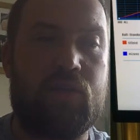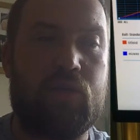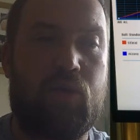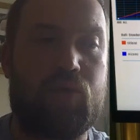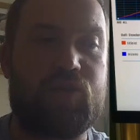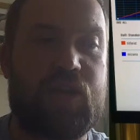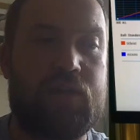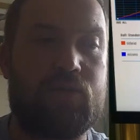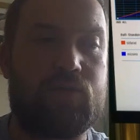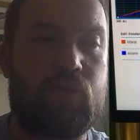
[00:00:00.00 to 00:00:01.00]
the launch
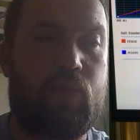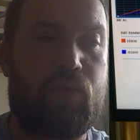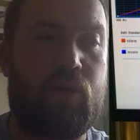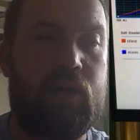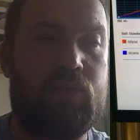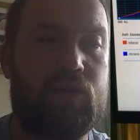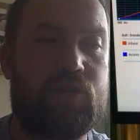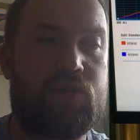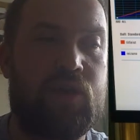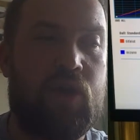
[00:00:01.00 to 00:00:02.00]
angles were pretty
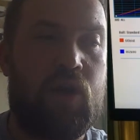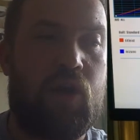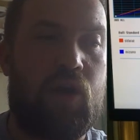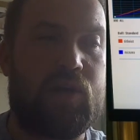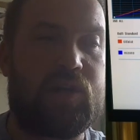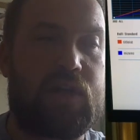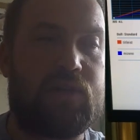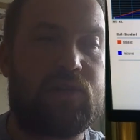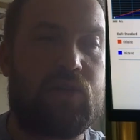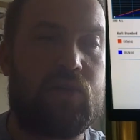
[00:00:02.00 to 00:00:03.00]
much
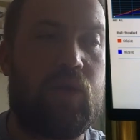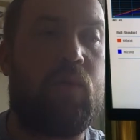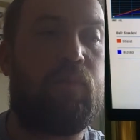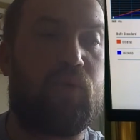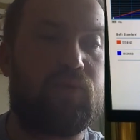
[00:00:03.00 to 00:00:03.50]
identical, ball